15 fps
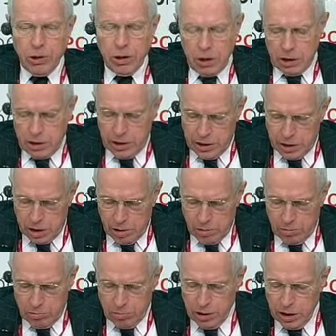
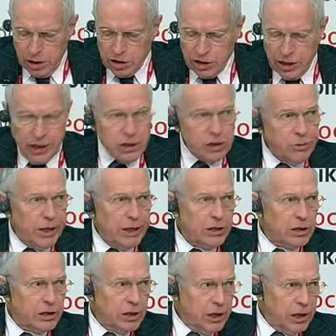real exchange
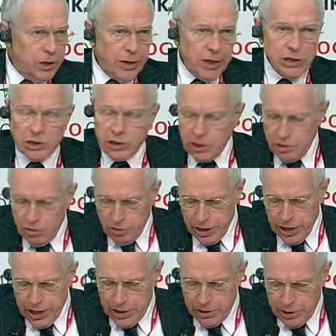rates in the U.S. and the
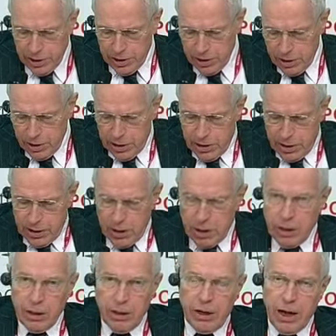U.K.
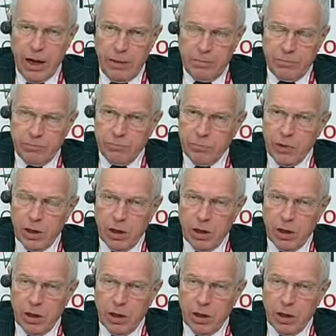that I'm